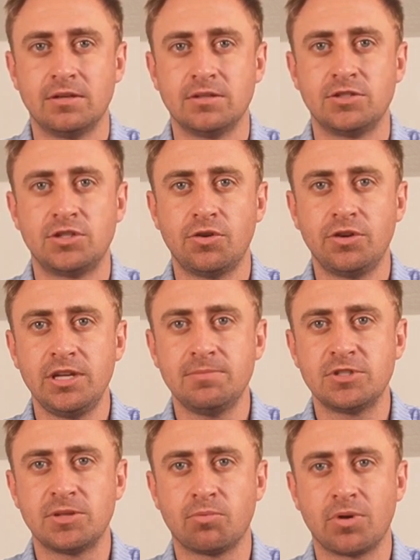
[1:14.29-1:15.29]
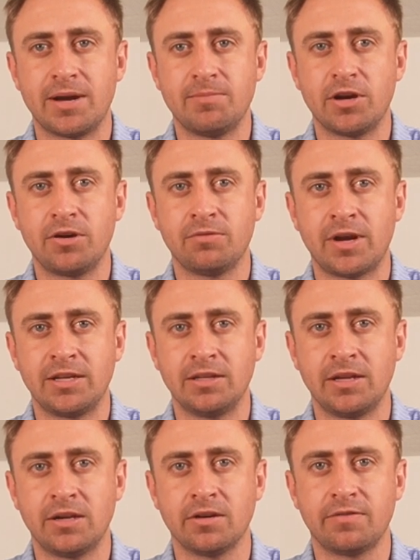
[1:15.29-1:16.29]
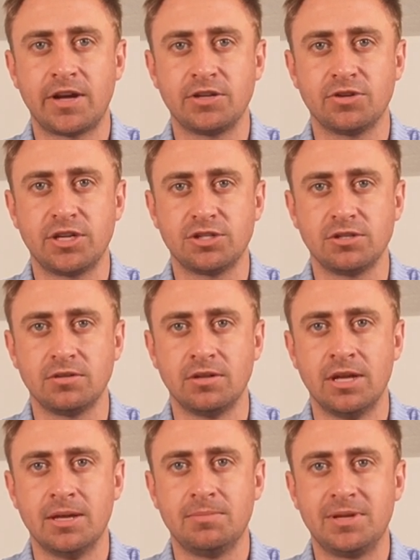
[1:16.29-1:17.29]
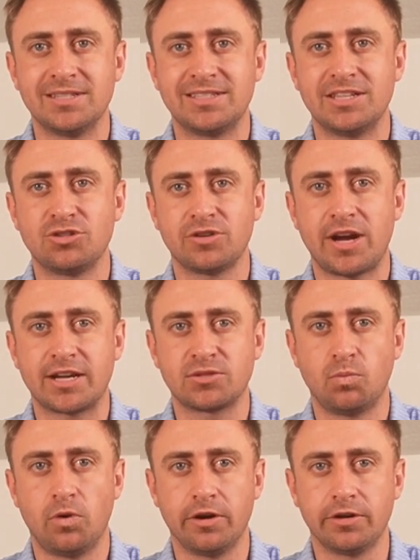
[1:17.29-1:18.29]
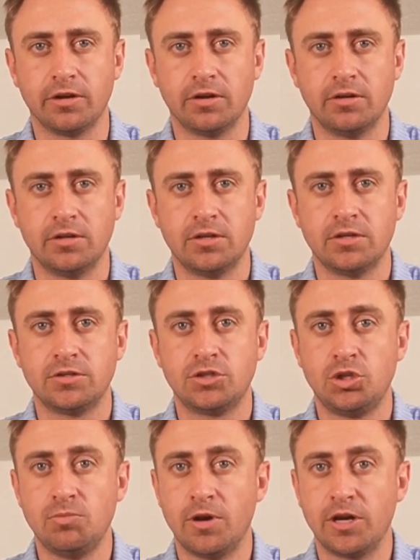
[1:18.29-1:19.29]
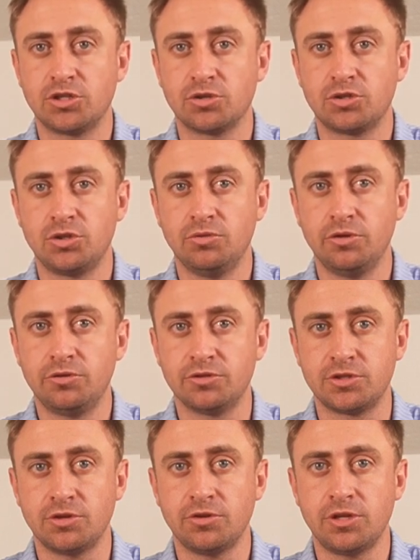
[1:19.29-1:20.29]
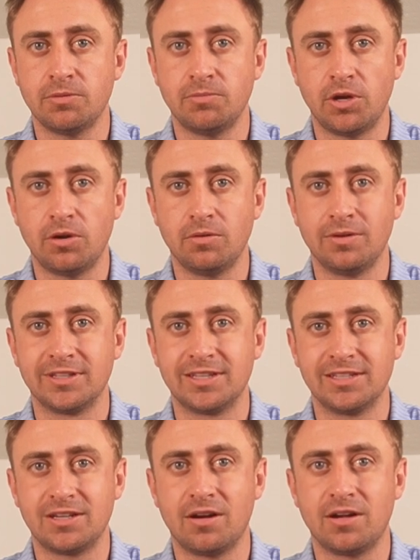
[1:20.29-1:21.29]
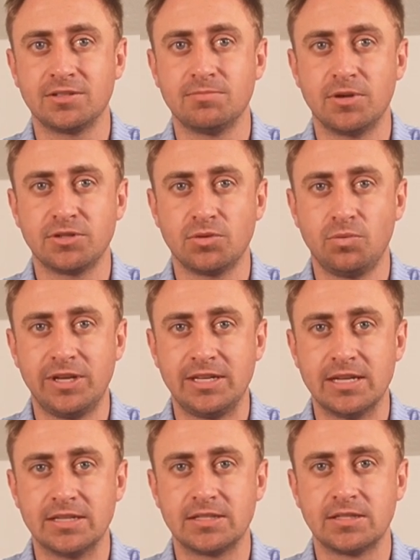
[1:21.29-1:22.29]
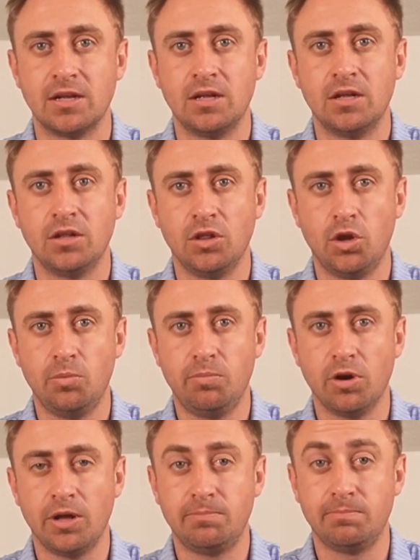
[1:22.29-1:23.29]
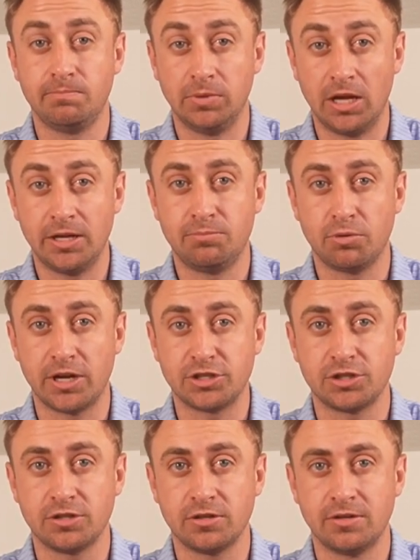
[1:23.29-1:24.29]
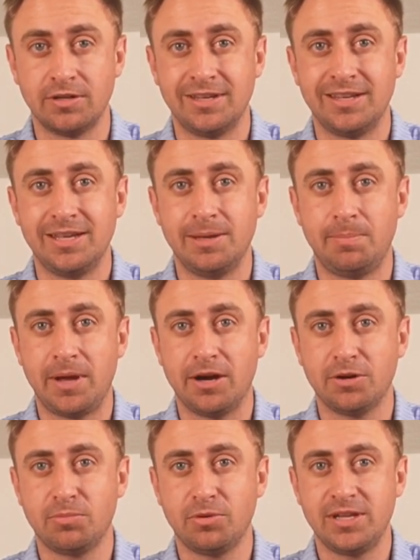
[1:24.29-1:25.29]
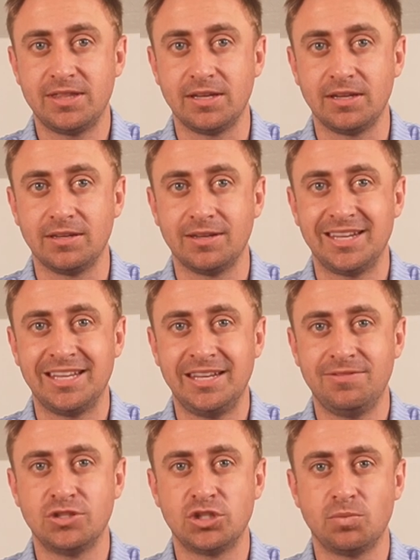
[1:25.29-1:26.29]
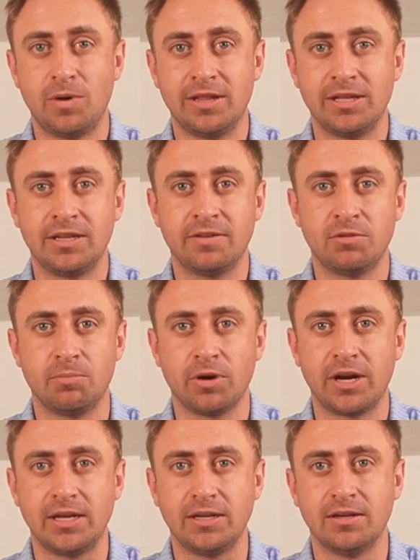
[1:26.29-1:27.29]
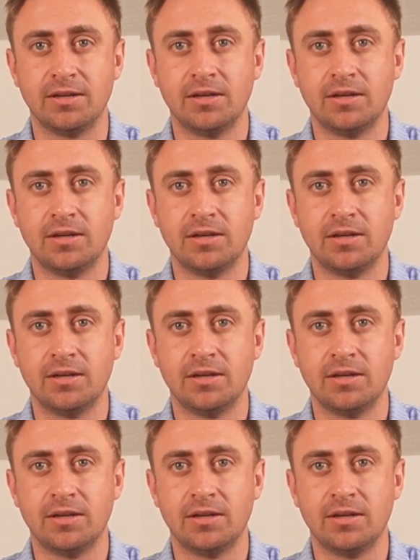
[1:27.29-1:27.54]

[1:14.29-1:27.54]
Sodium is the primary regulator of hydration because it attracts water. Too much or too little sodium, though, can cause muscle weakness, low blood pressure, impaired breathing, and even swelling of the brain,